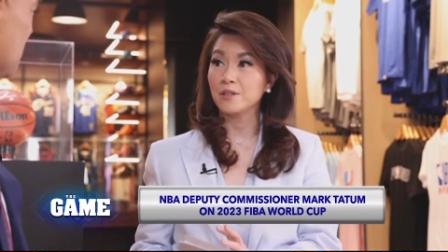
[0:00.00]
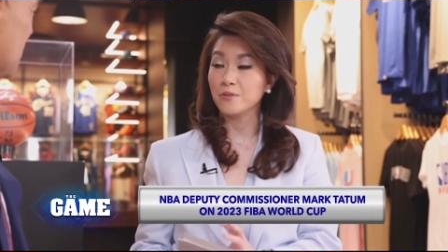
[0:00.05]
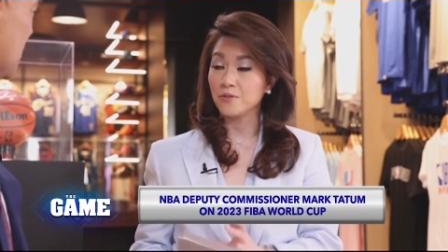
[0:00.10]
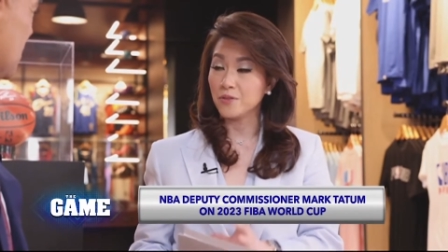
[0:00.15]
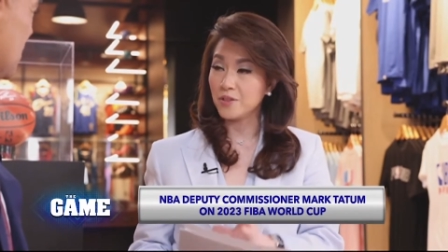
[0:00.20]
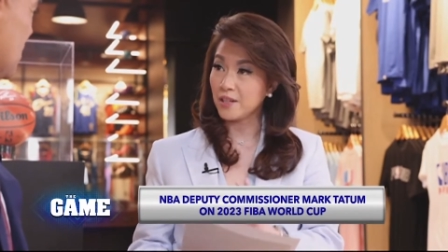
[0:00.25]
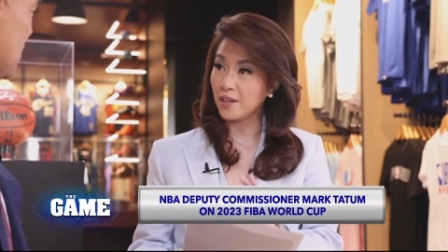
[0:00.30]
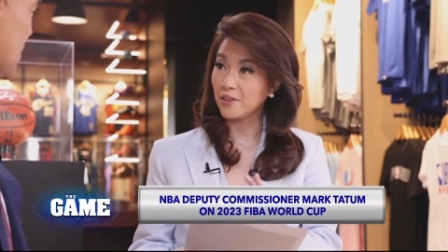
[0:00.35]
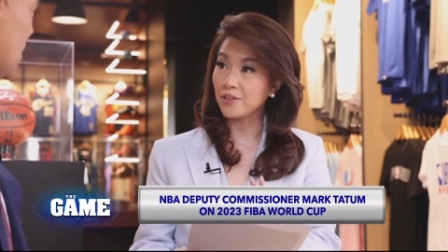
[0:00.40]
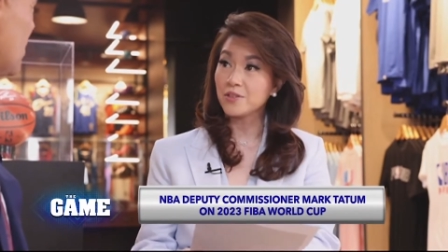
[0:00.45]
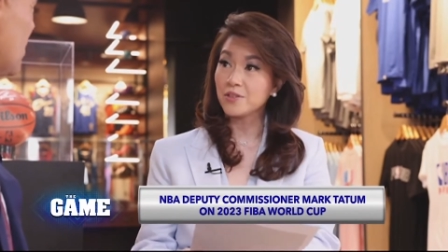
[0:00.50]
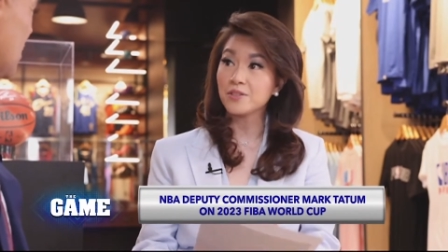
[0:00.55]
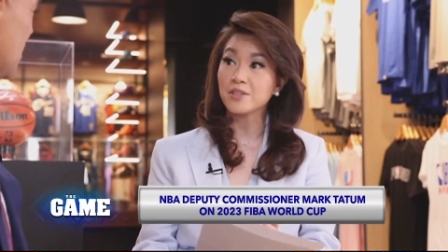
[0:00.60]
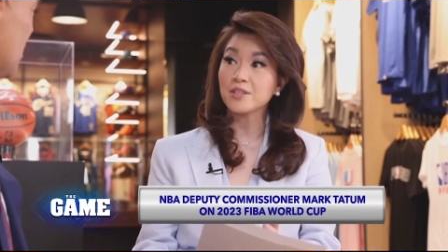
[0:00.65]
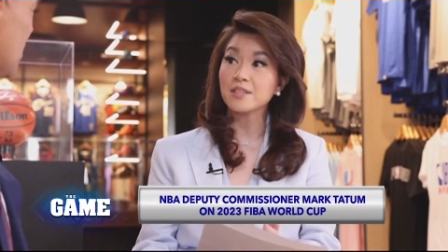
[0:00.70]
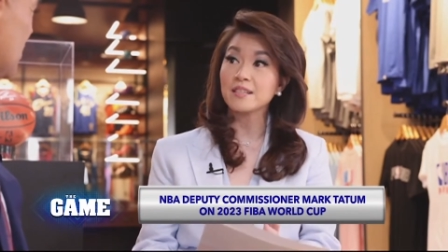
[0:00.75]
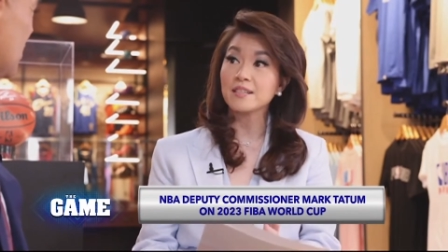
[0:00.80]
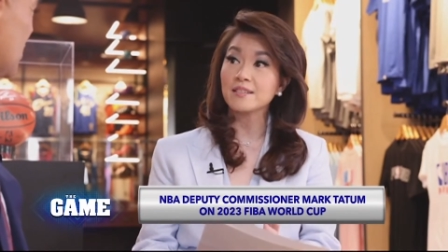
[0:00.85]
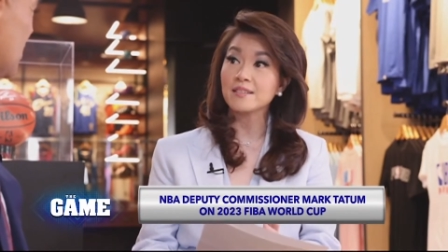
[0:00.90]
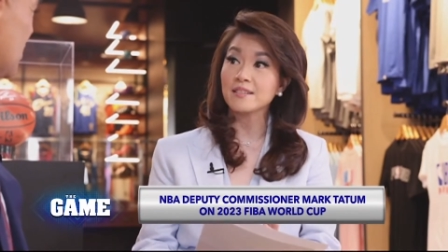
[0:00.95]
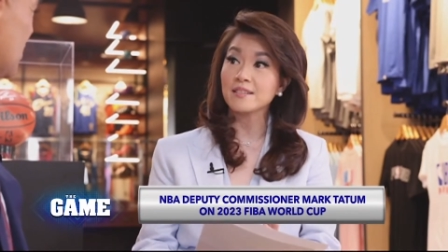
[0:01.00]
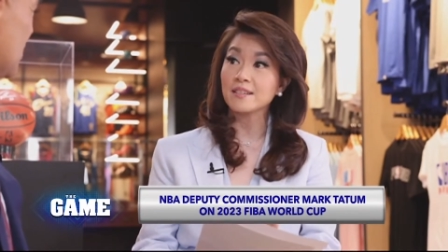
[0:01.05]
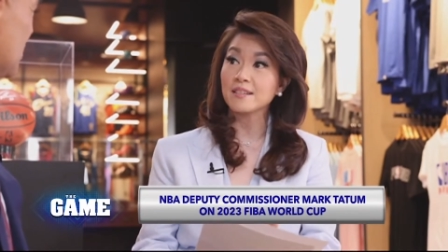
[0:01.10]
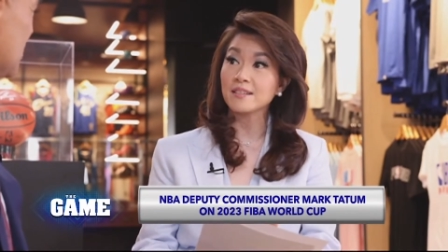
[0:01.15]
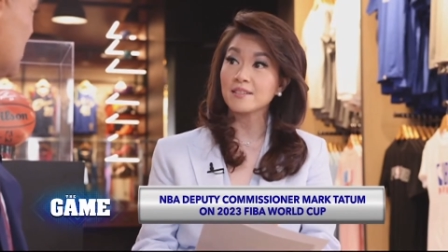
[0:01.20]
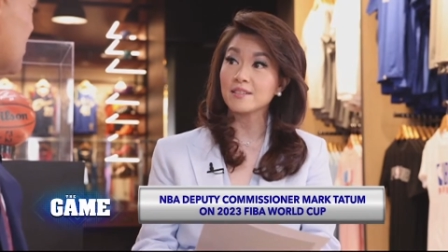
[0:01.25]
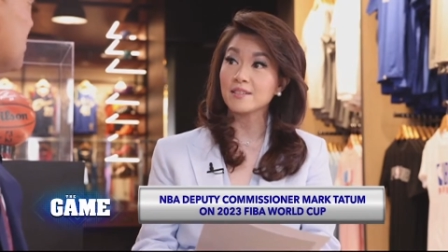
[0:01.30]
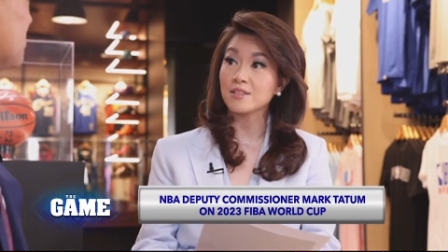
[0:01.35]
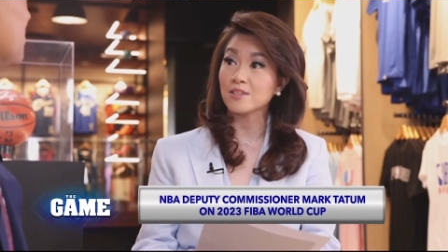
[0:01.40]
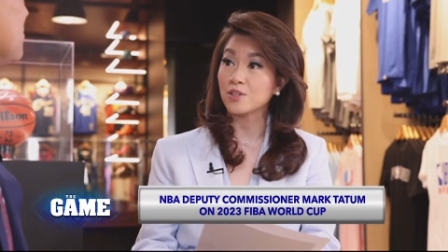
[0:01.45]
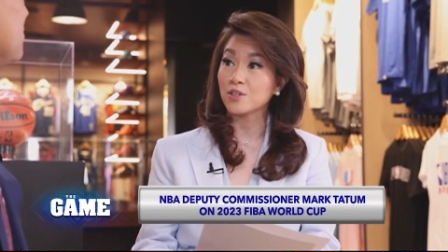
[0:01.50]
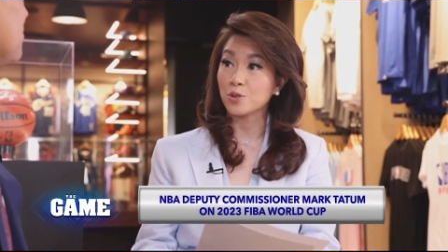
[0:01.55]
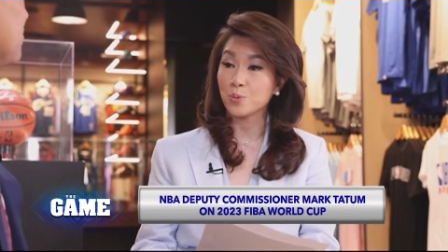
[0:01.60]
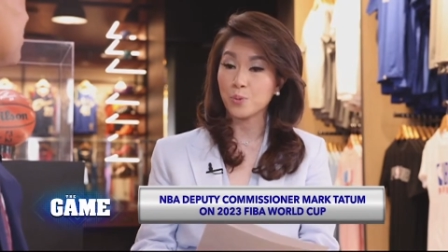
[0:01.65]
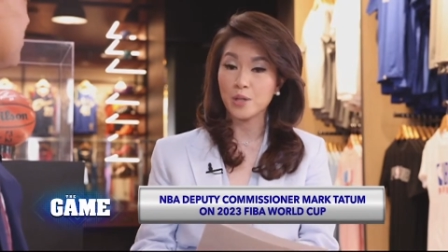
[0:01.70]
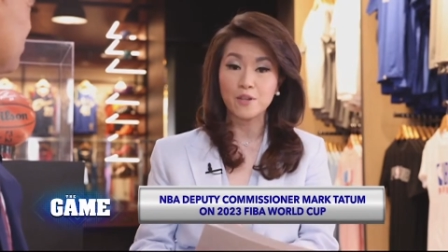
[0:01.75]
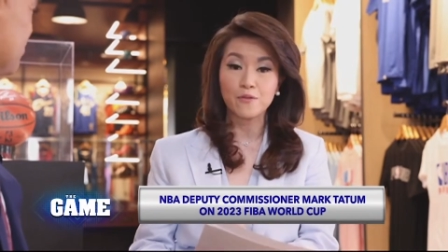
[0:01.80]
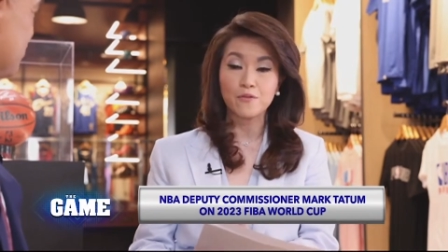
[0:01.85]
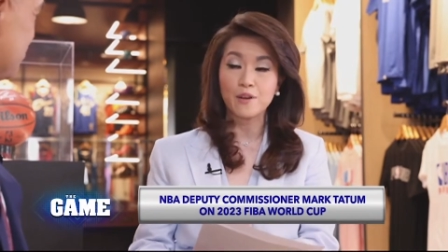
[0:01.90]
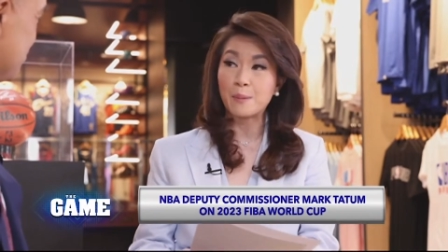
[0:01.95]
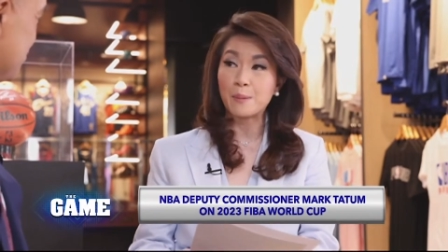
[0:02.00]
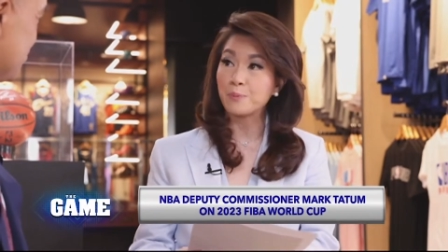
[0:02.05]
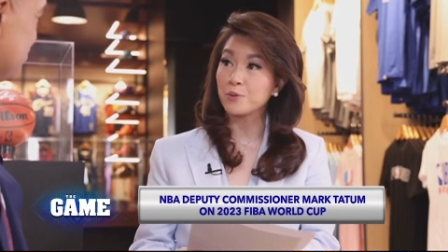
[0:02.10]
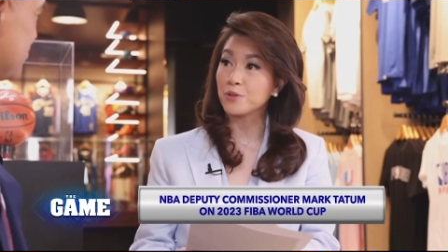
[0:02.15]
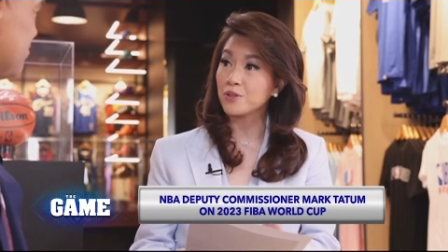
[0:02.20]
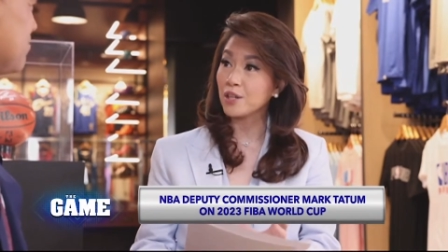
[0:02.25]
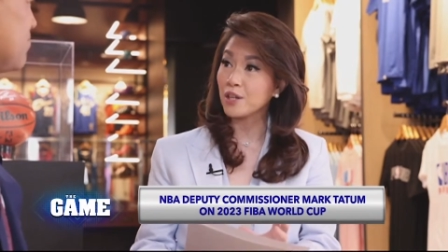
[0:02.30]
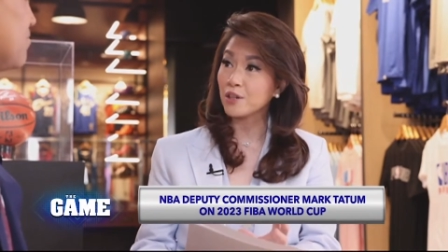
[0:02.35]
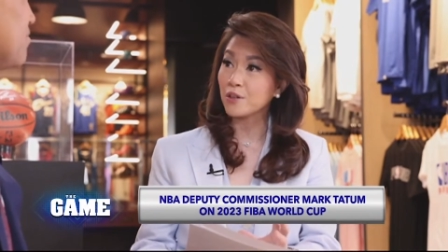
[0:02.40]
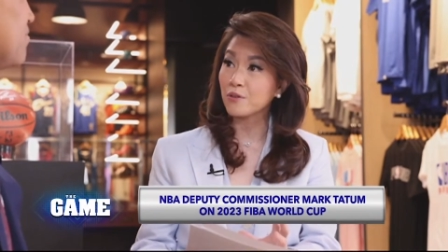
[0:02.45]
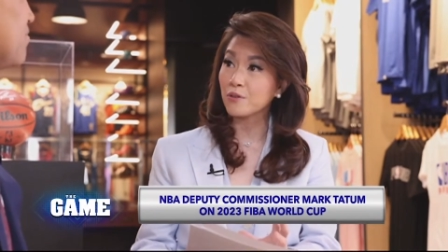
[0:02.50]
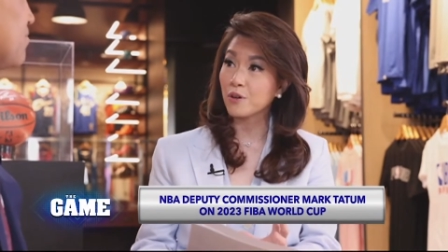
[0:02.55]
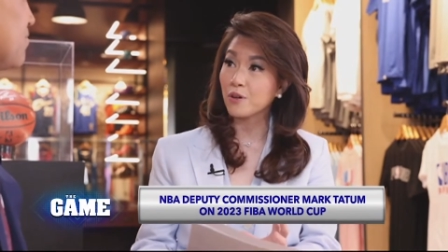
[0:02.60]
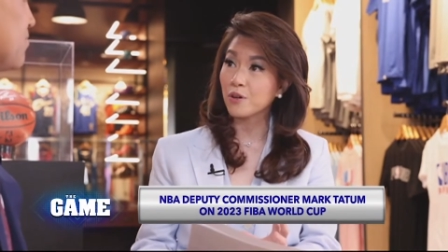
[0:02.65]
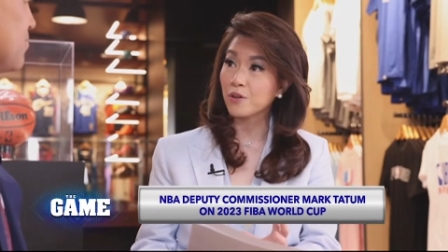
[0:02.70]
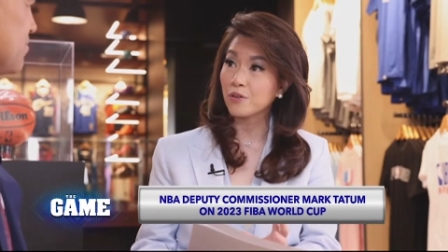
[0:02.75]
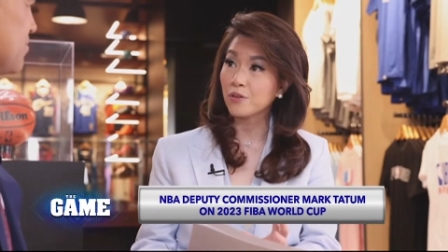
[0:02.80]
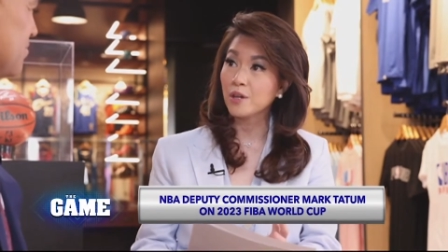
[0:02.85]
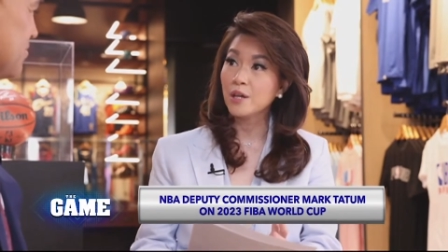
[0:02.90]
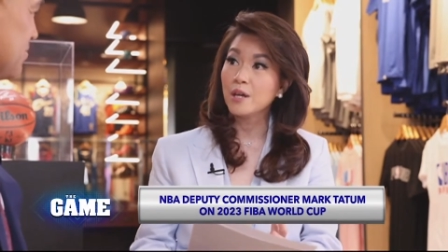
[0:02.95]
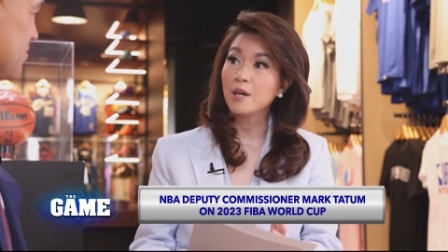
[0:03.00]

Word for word: You've said the statistics, it's a twenty-five percent growth,